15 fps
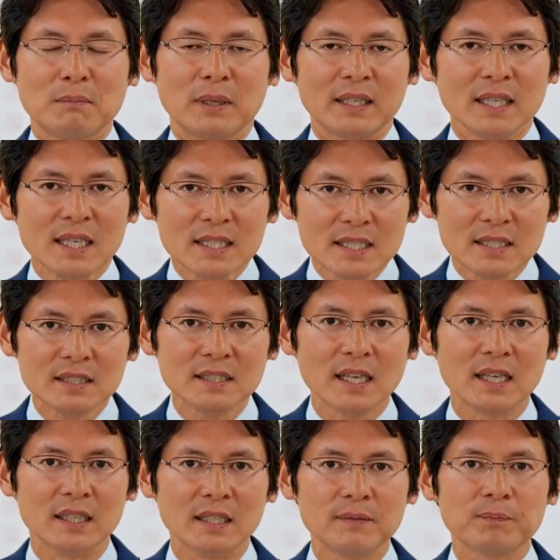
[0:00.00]
But can I just
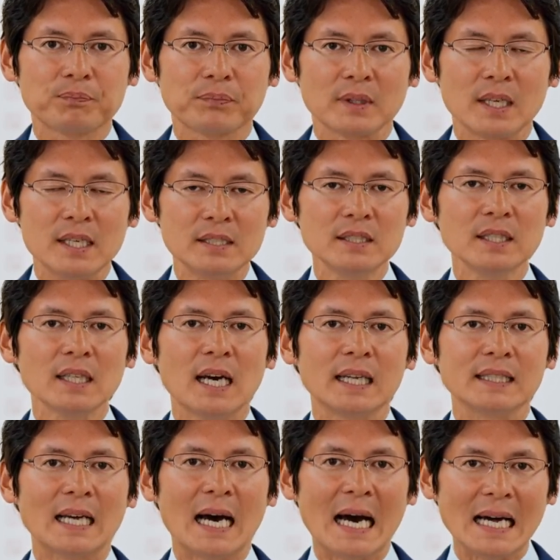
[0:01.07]
say, isn't it
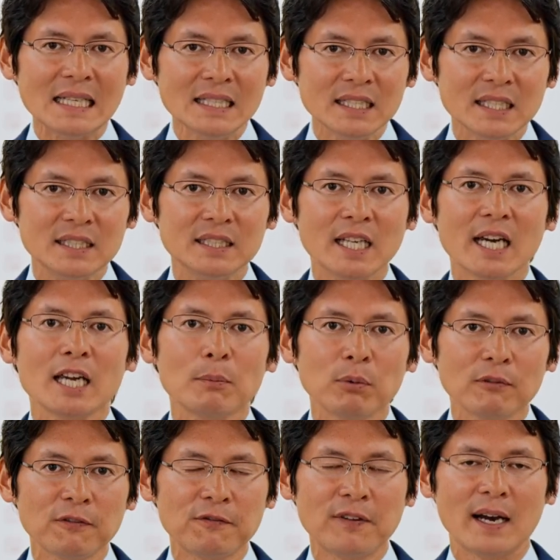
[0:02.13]
an
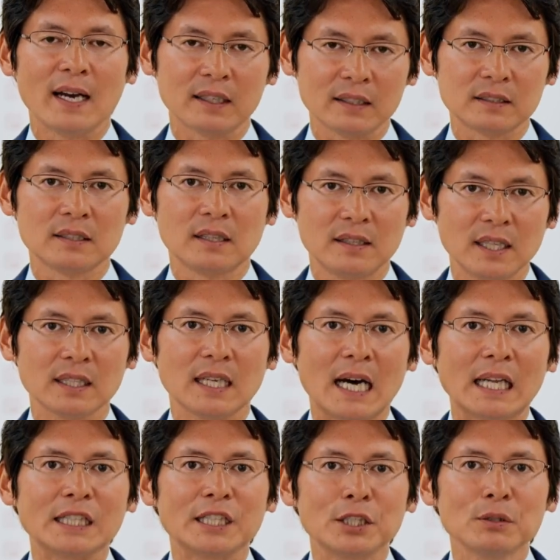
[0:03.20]
undeniable fact that
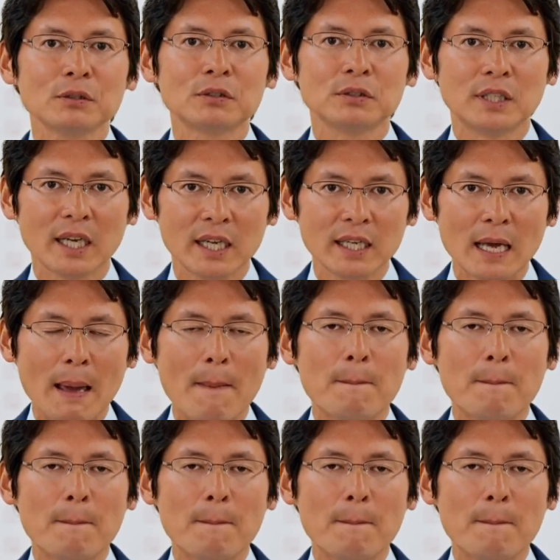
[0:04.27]
until today,